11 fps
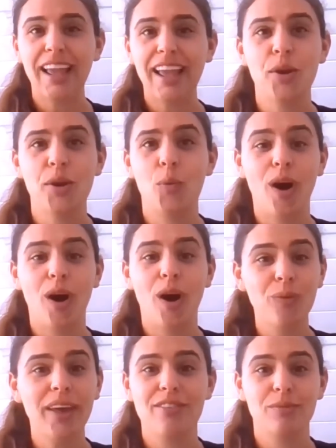And while
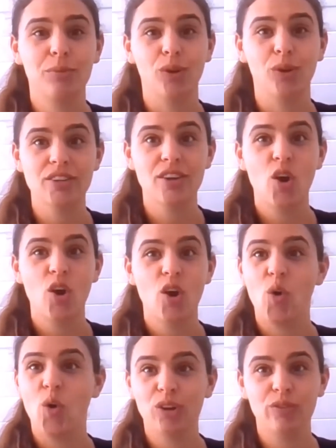we have employed
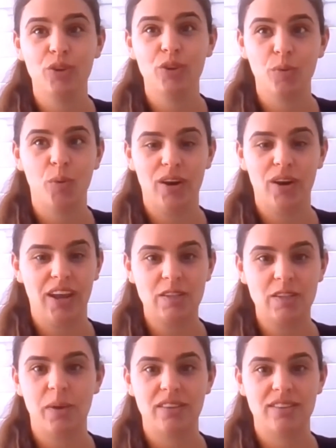all of your reporting and
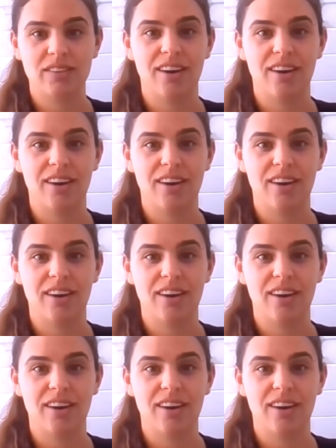expense